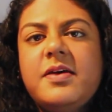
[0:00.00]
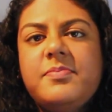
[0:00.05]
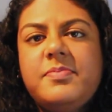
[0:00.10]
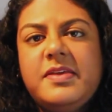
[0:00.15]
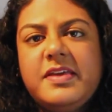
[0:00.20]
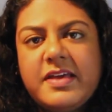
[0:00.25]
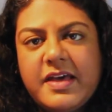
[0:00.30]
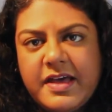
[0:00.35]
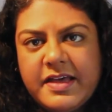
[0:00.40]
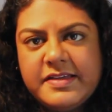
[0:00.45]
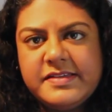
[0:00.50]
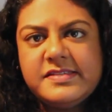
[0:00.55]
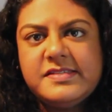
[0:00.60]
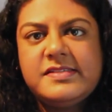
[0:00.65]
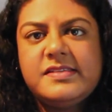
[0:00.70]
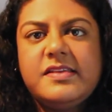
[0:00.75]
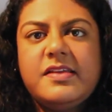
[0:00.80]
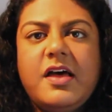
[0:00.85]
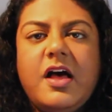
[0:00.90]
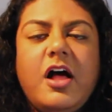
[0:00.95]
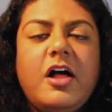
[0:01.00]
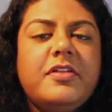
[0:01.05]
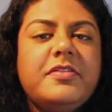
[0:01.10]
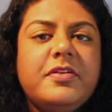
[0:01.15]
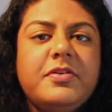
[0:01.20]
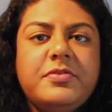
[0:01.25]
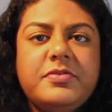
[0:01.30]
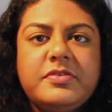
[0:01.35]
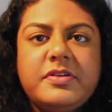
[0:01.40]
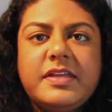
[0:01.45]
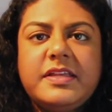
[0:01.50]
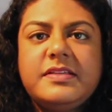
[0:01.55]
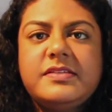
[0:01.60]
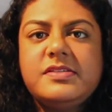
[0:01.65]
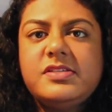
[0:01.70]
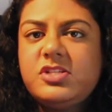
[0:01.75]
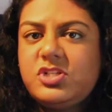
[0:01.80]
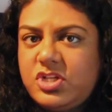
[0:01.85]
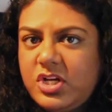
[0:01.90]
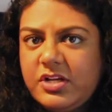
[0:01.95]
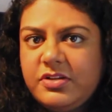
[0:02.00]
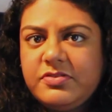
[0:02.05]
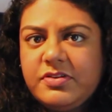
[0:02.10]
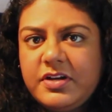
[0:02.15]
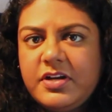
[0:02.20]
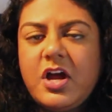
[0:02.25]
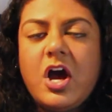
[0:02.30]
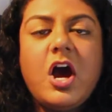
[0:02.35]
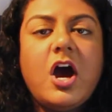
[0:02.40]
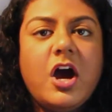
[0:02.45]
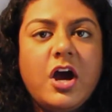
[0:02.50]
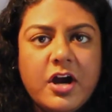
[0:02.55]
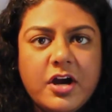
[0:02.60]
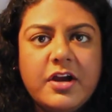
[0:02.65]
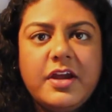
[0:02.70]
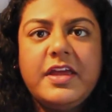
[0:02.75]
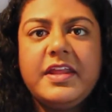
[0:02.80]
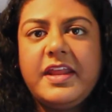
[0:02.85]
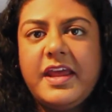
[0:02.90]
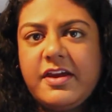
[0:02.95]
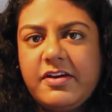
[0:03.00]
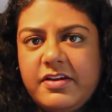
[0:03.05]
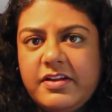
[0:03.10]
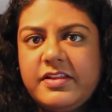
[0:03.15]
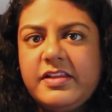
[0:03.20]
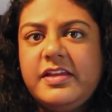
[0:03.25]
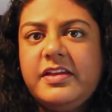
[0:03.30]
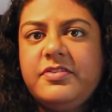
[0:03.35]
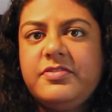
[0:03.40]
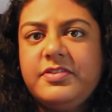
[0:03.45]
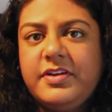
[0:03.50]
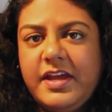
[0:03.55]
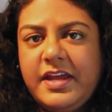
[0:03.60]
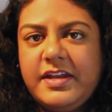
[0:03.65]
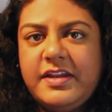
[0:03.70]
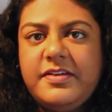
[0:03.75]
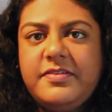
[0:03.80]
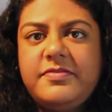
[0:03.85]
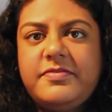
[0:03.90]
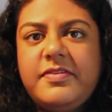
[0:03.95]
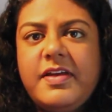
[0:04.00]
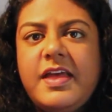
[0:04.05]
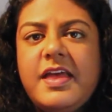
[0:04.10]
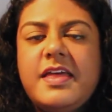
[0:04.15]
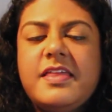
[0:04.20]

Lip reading: because although children are inherently creative,